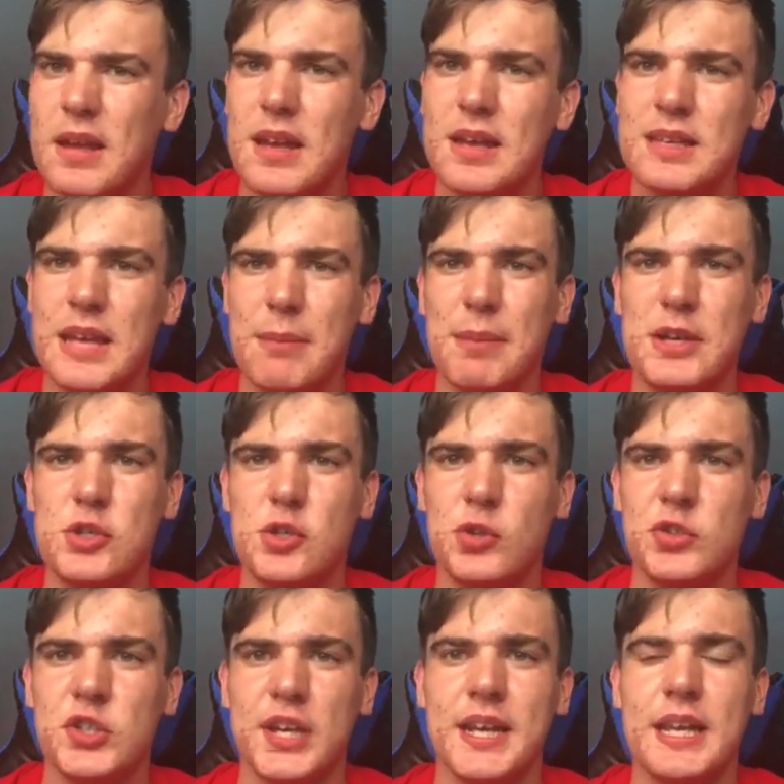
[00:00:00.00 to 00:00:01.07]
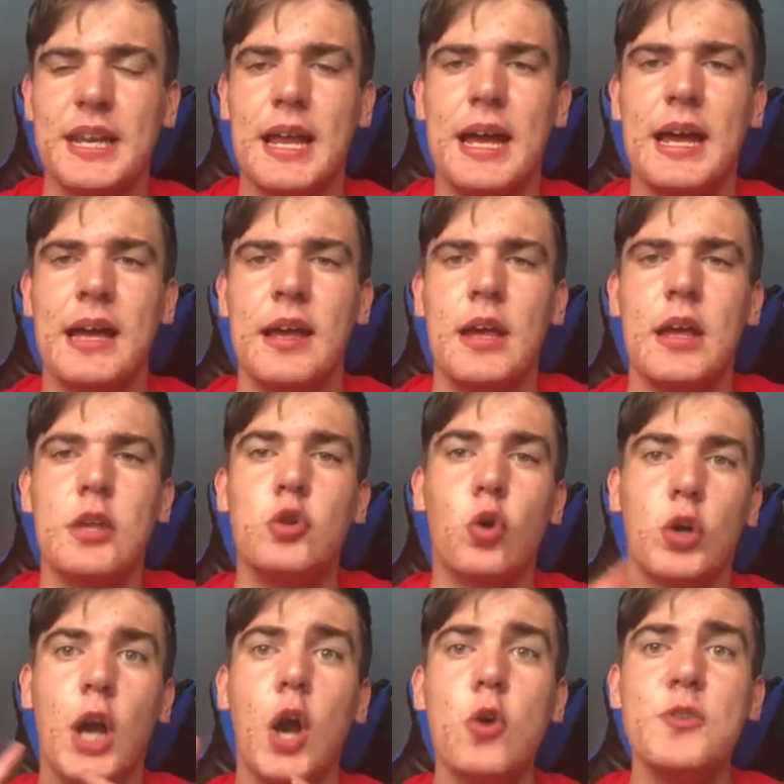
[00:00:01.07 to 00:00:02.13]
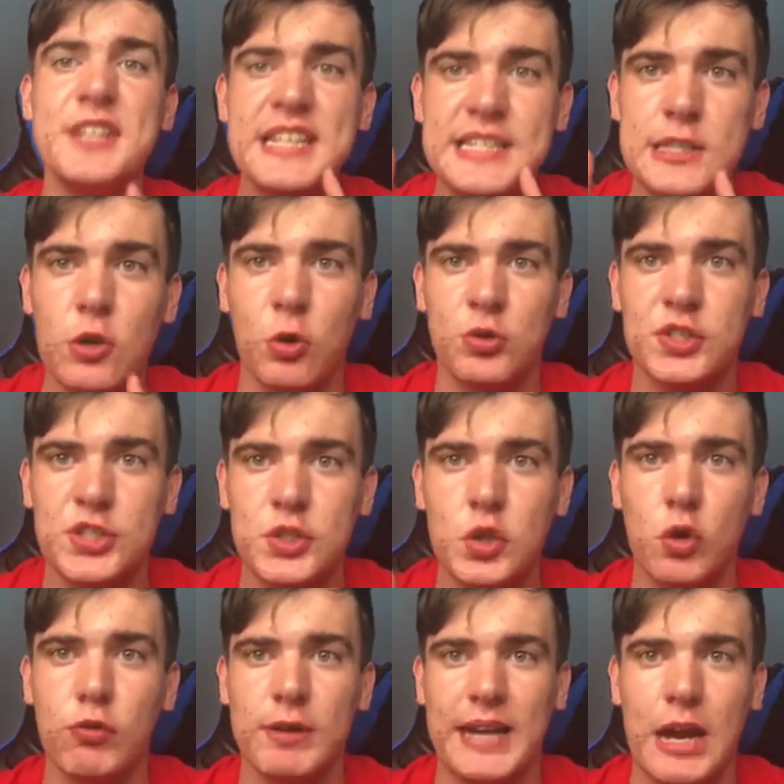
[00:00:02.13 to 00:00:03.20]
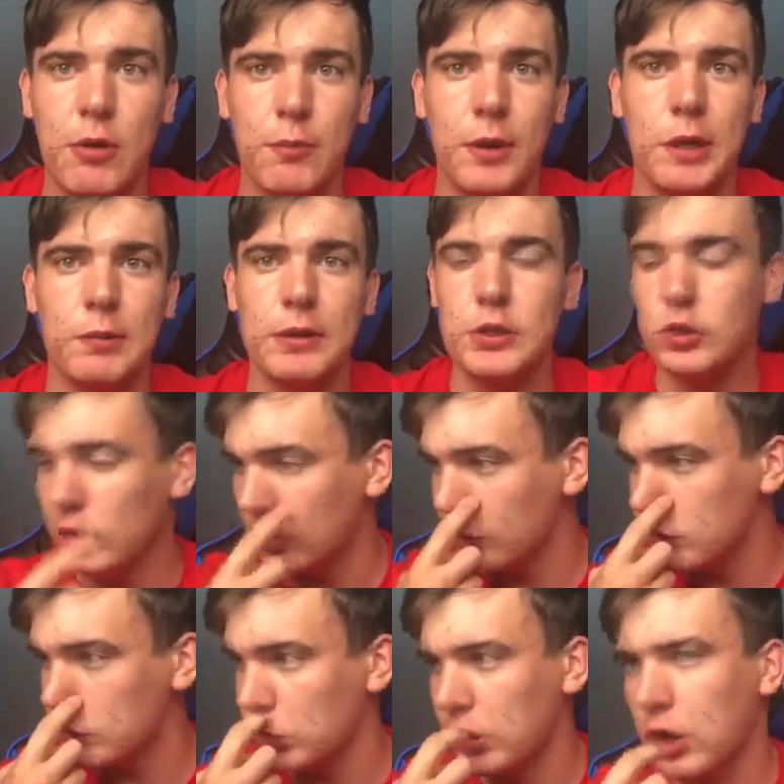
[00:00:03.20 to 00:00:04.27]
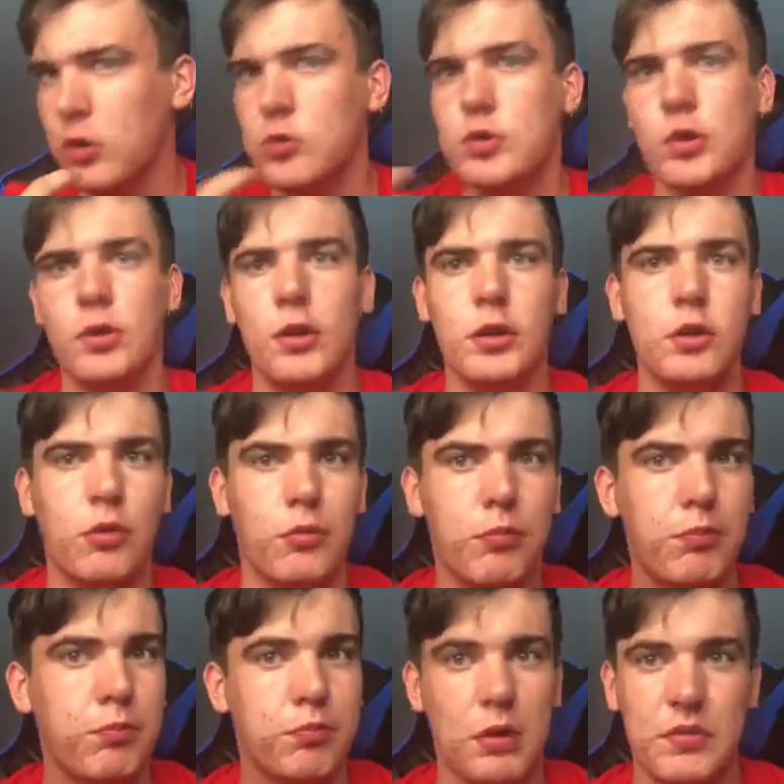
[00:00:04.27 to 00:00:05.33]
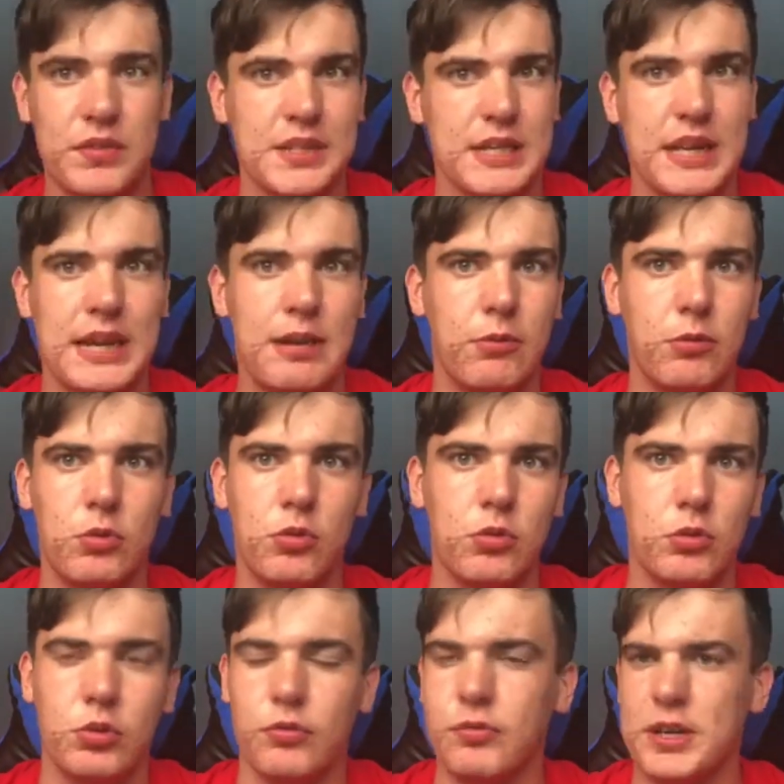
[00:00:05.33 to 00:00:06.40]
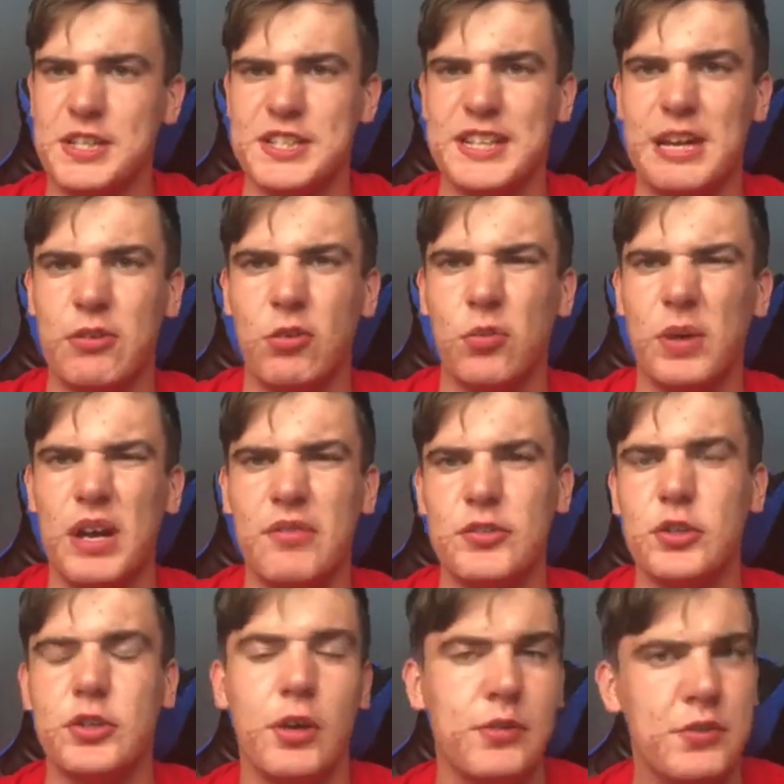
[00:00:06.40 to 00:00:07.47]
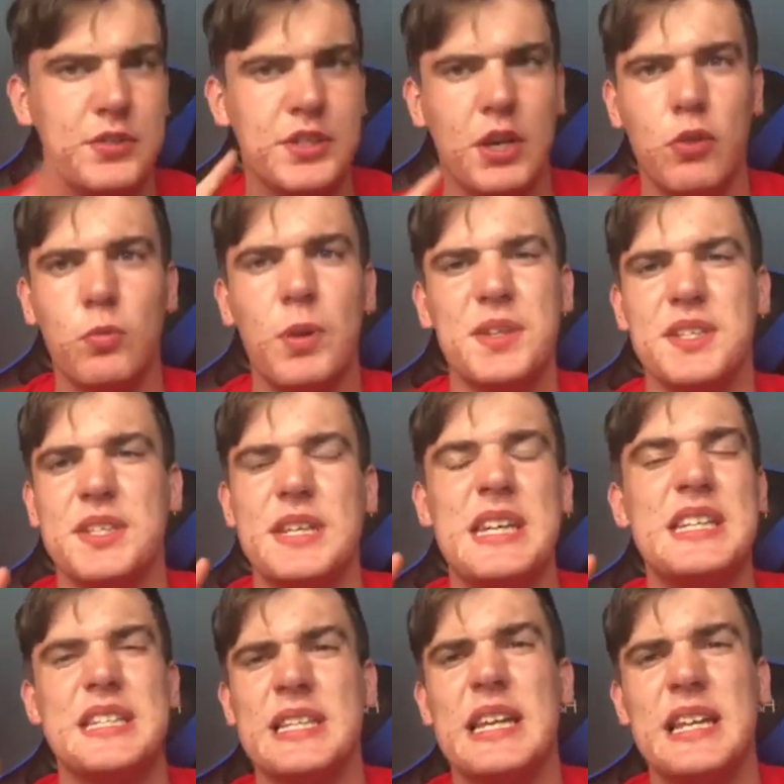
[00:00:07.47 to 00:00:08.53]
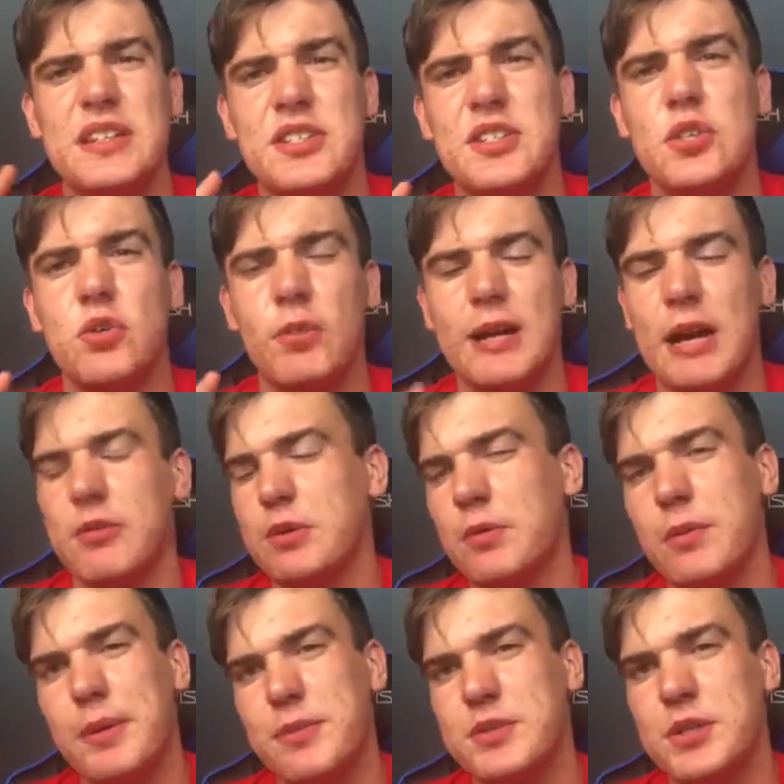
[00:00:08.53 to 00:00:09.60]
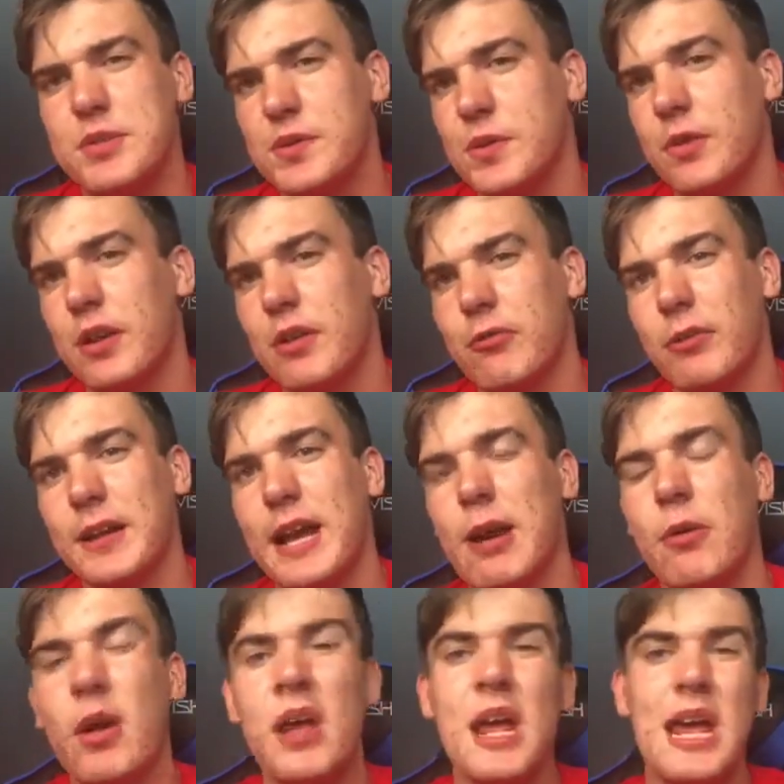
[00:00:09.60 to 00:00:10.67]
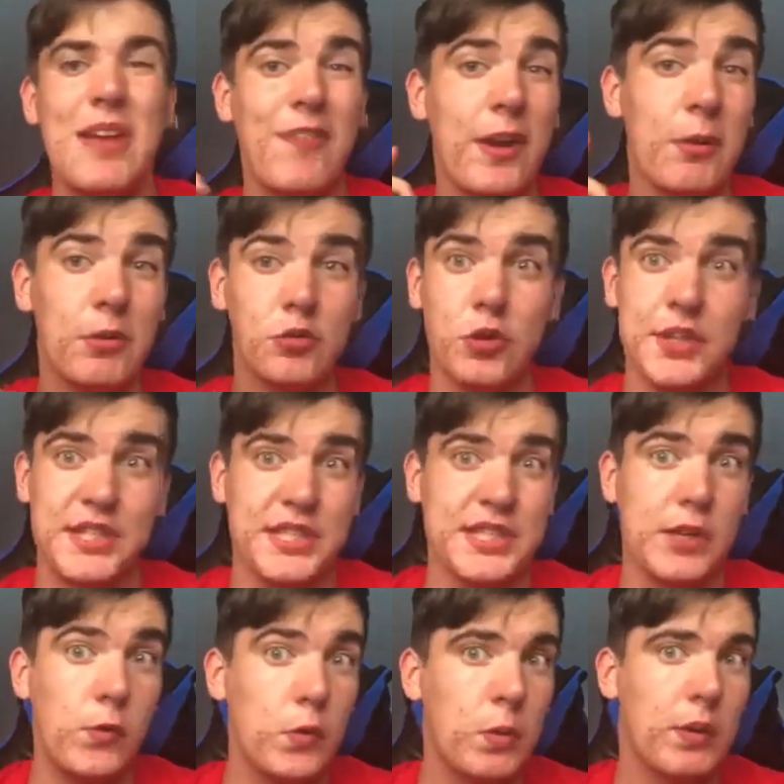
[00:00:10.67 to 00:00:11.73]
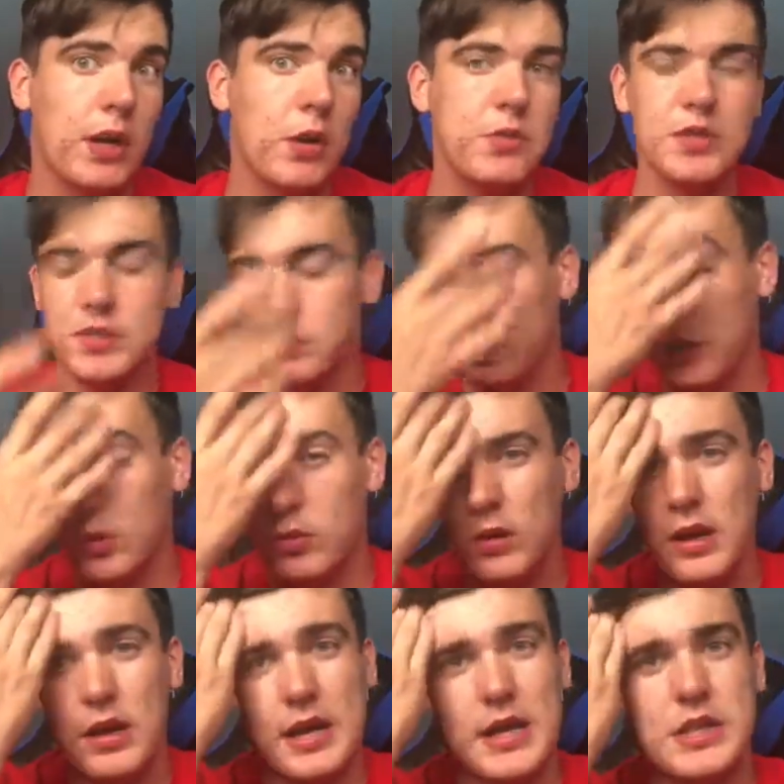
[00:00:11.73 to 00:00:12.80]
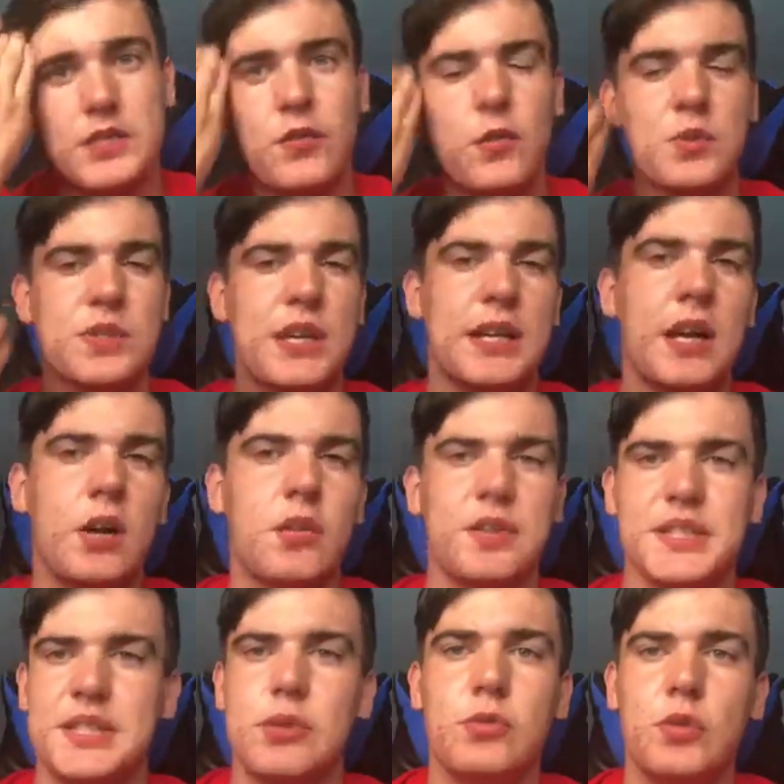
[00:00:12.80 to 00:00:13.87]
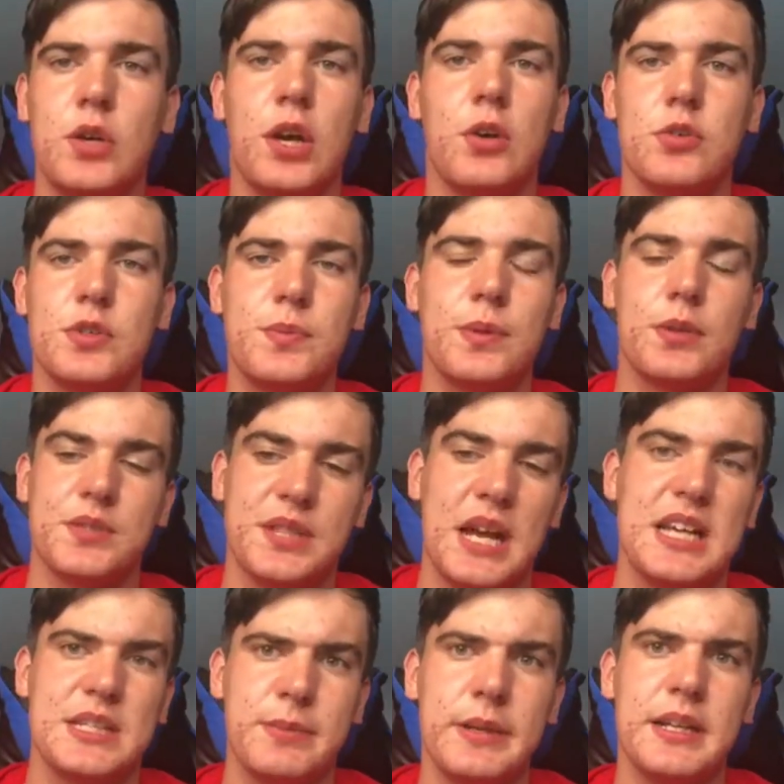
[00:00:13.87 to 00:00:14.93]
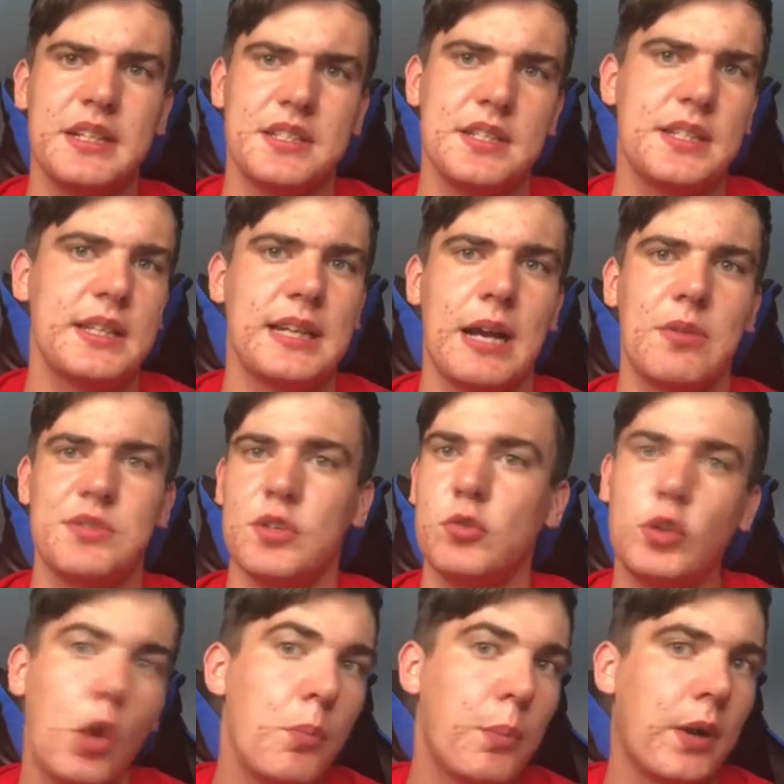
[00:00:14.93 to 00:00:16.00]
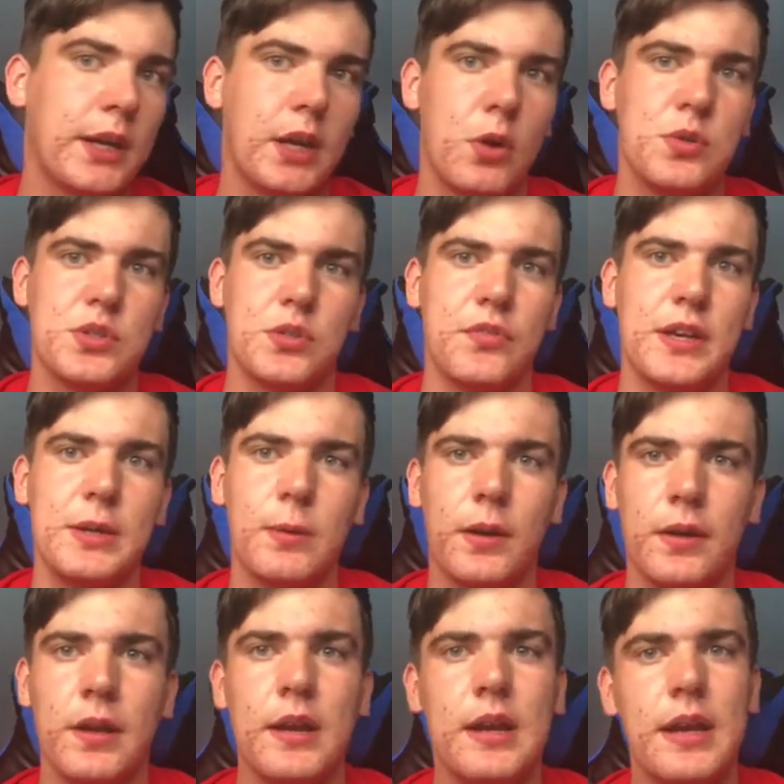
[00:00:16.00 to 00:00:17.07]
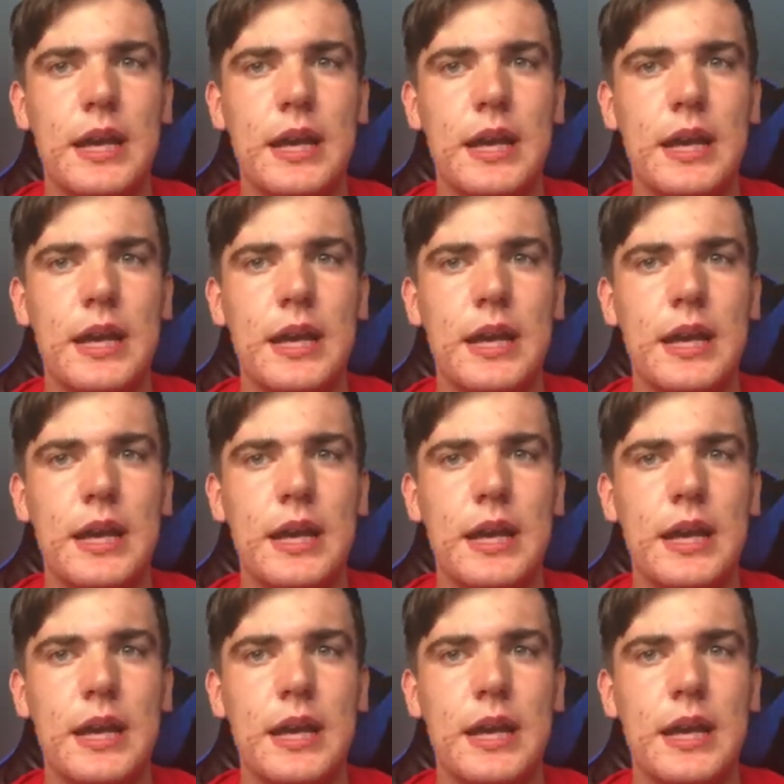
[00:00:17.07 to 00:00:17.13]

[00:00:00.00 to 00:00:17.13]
yeah, make sure you're checking that. Your code is locked to your account, by the way. You can't use your code on like your brother's account or your friend's account or whatever. You can only use the code once, and it is linked to your account. You won't be able to use it on another account. If anyone tries to sell you a code as well, it's false. They can't sell you codes because it has to be linked to the account. So don't buy codes off anyone.